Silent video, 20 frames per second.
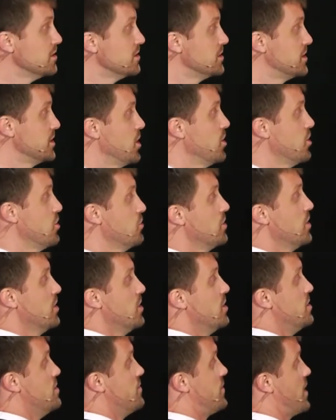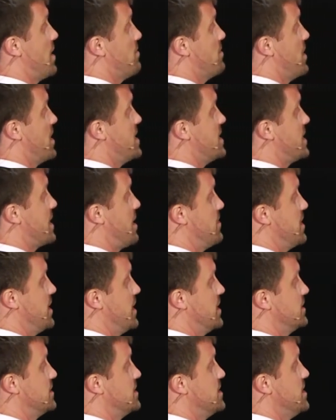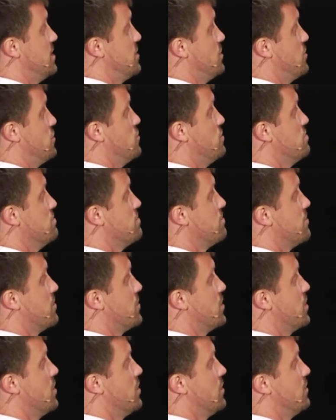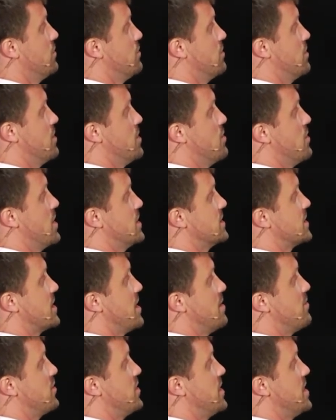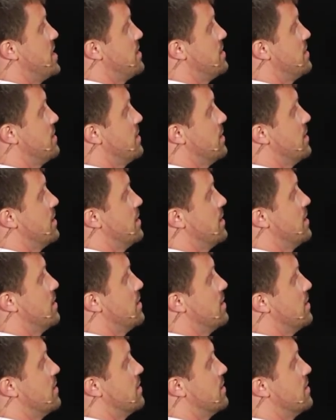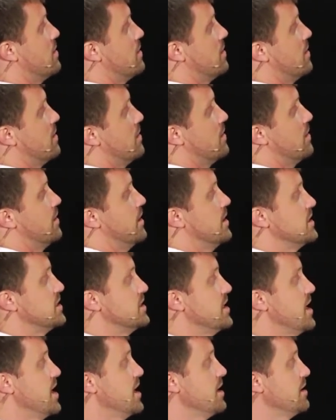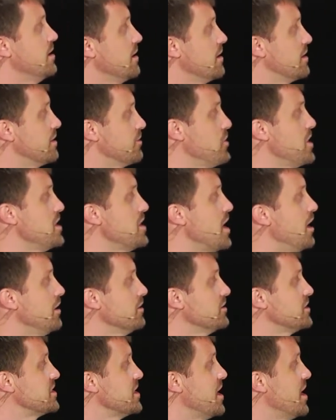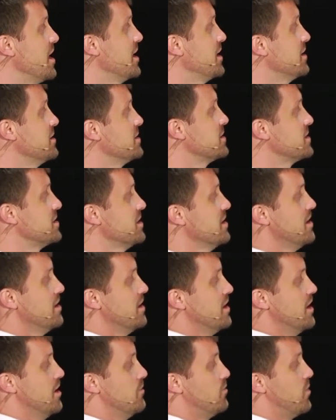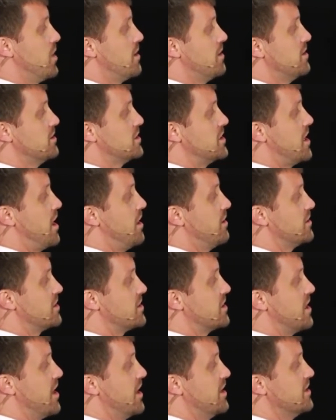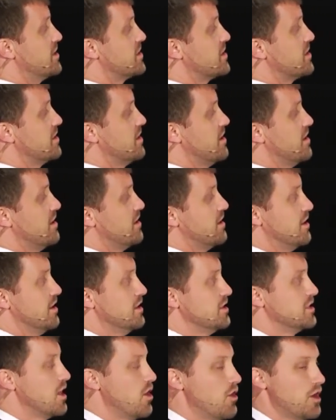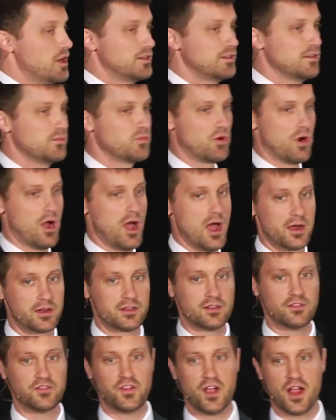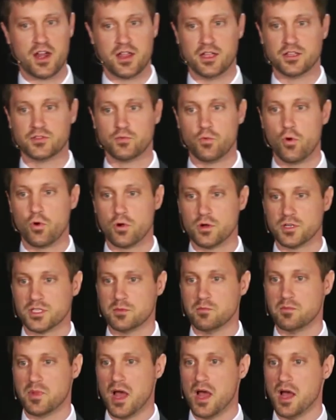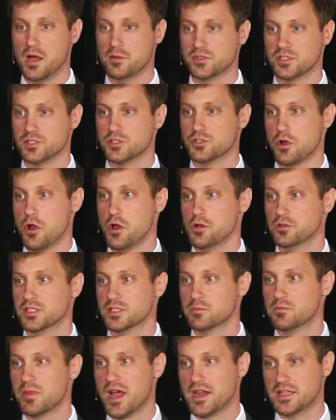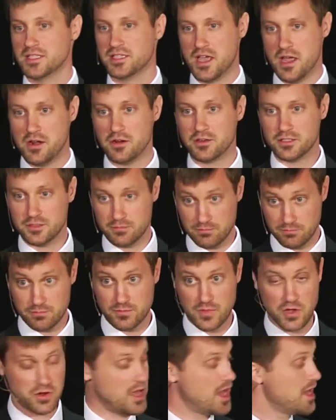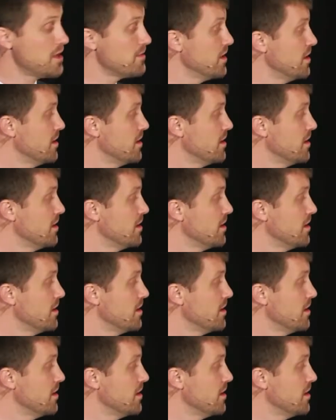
So you've got money coming into you through a U.S. company, let's say $3 signs, and one of those dollar signs is going to Barack to finance wars and bombs and drones and body scanners, okay?